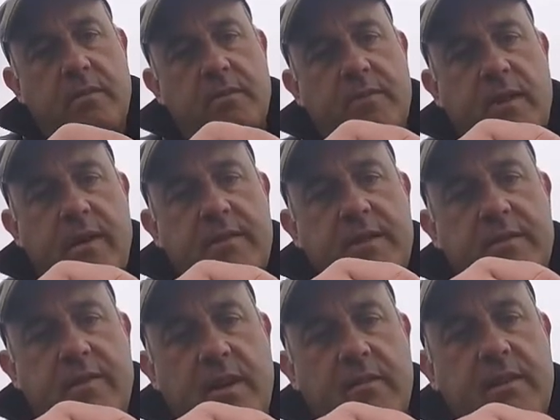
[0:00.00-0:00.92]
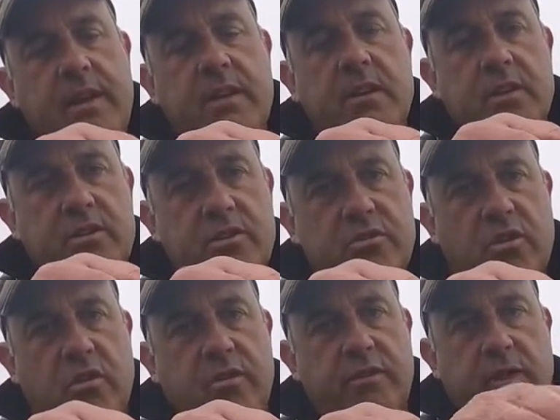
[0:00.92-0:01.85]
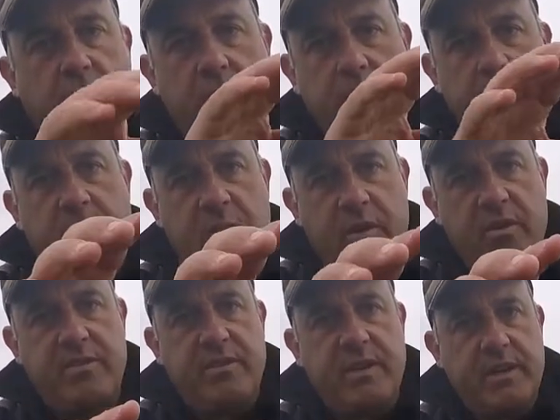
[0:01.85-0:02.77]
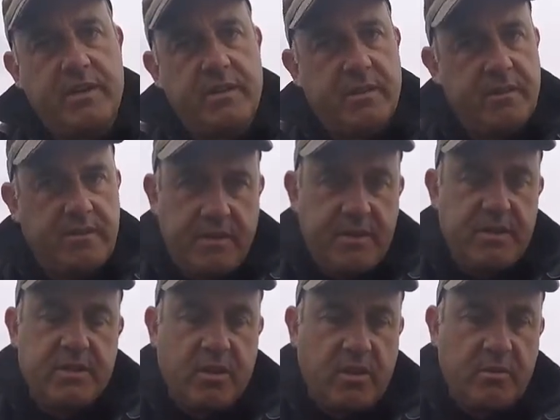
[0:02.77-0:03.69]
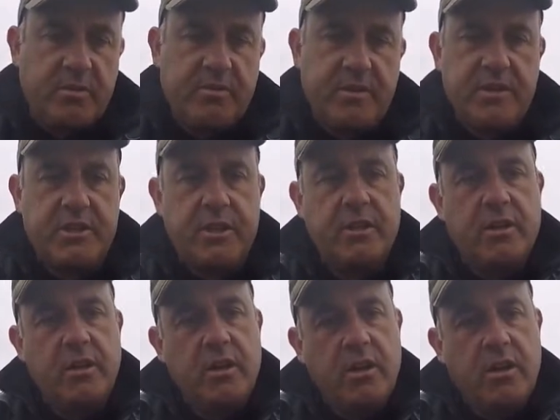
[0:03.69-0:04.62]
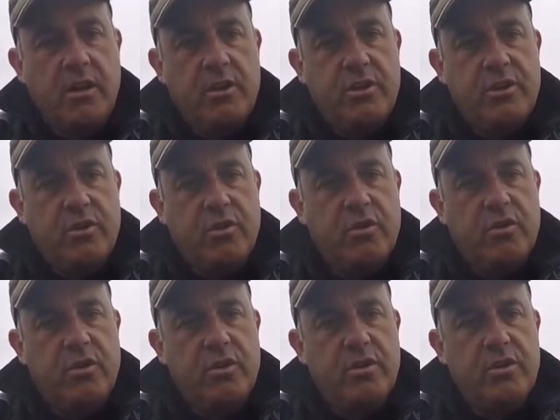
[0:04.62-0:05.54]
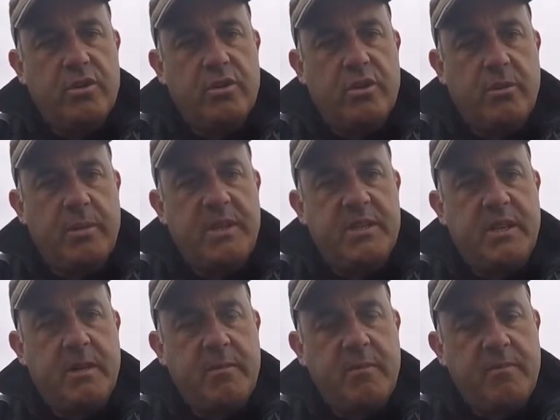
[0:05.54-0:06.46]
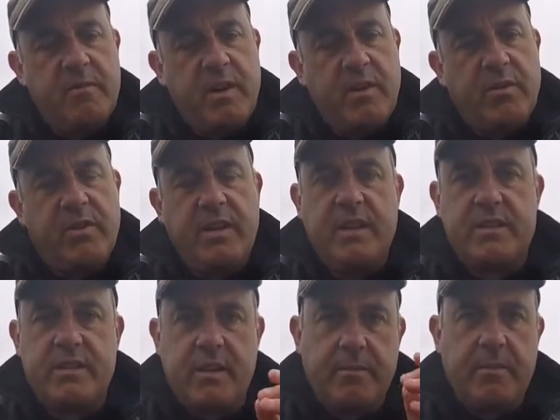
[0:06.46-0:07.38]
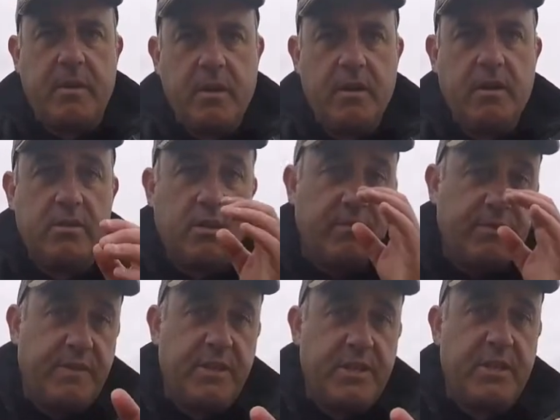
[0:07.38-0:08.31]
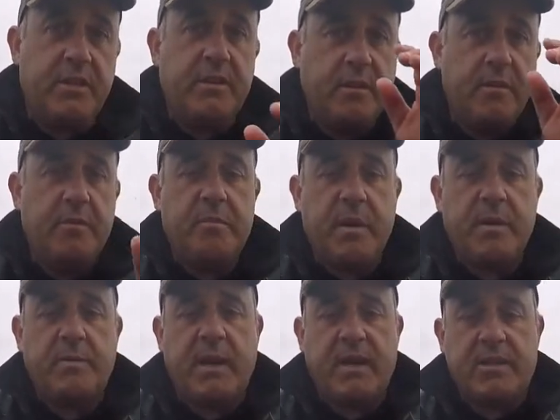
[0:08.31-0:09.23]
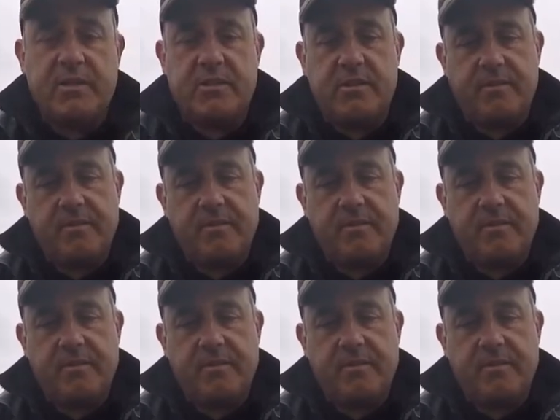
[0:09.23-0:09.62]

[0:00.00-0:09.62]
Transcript: Very, very strong float, perfect for this type of fishing. Short, stubby tip, real thick tip, because I'm fishing big baits.